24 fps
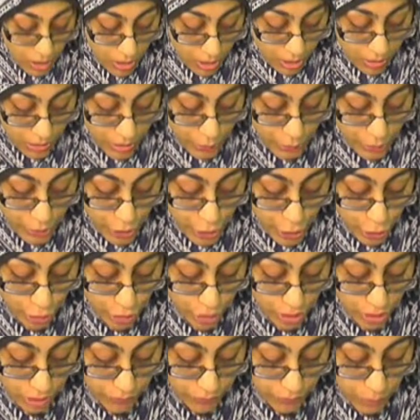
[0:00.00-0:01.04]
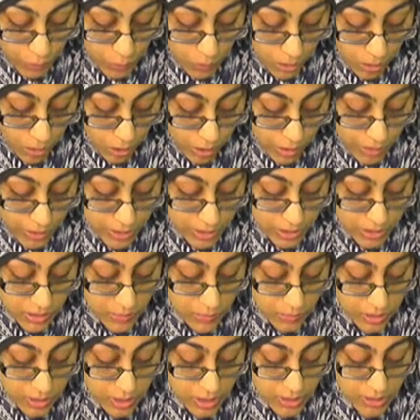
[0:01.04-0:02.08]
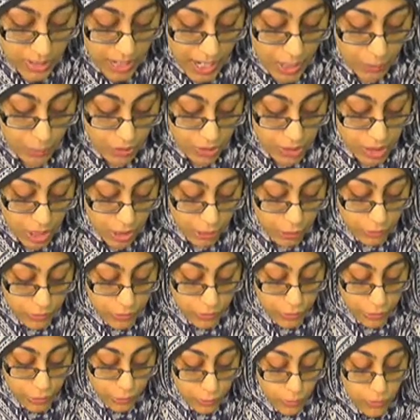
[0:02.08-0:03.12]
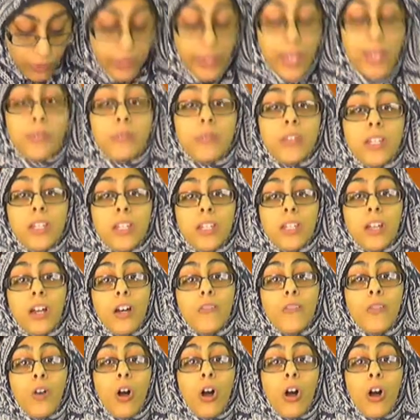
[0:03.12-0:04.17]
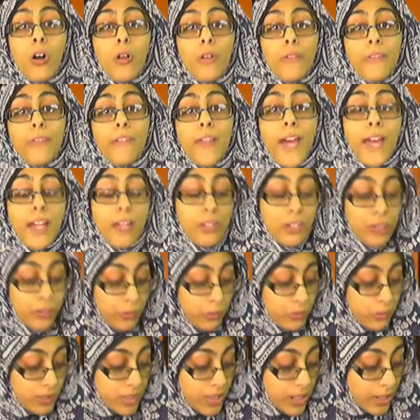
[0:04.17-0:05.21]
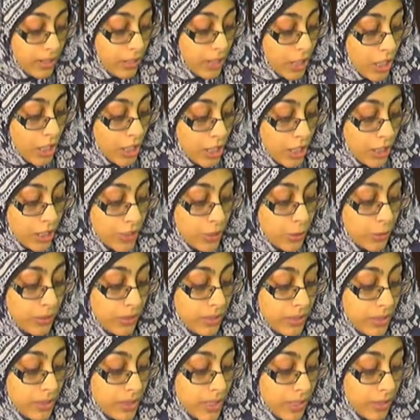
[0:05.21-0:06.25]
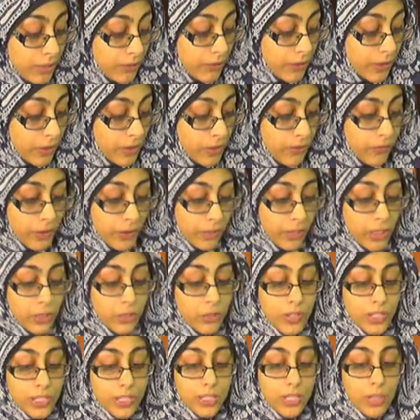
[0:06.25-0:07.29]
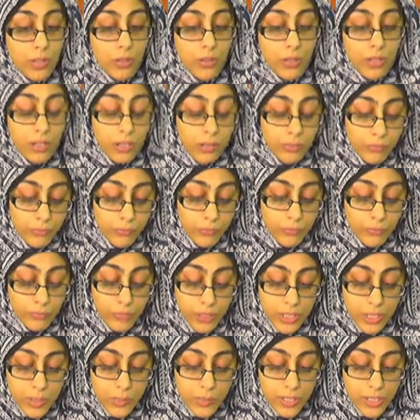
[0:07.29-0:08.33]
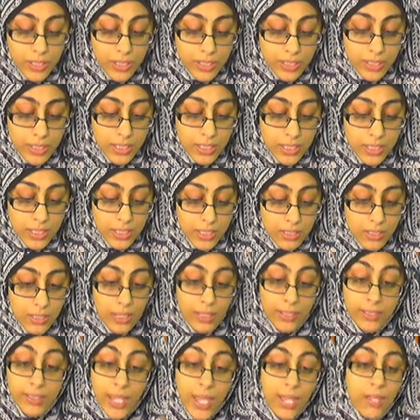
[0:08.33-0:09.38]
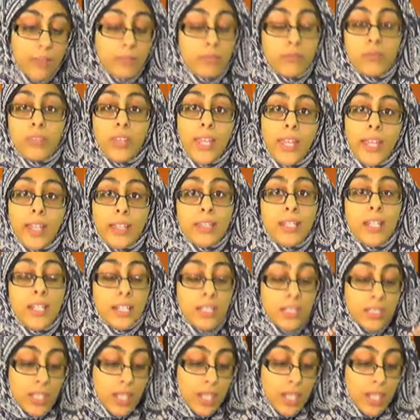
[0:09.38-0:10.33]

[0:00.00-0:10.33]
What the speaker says: the return of you all is to me, and I will tell you the truth and meaning of all that you did." So this is like a very, very interesting verse, because it's, again, like I said, it's